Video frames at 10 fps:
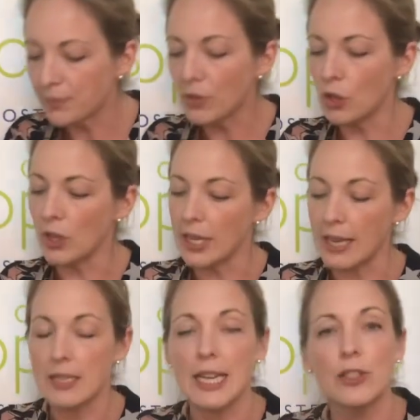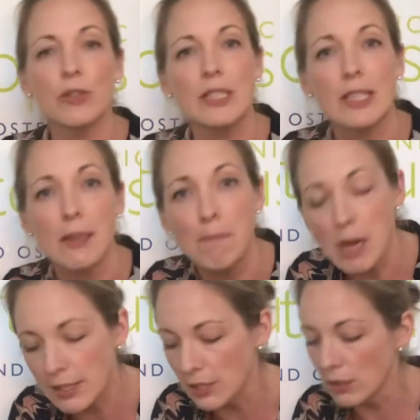You can get injuries to the
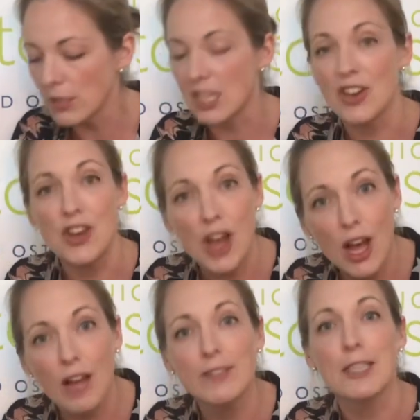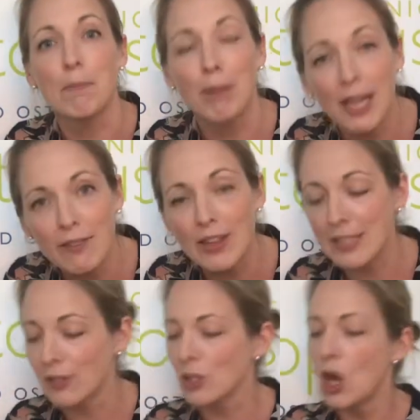muscles, the nerves, the blood
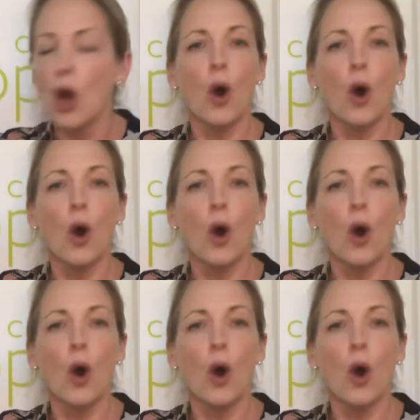vessels,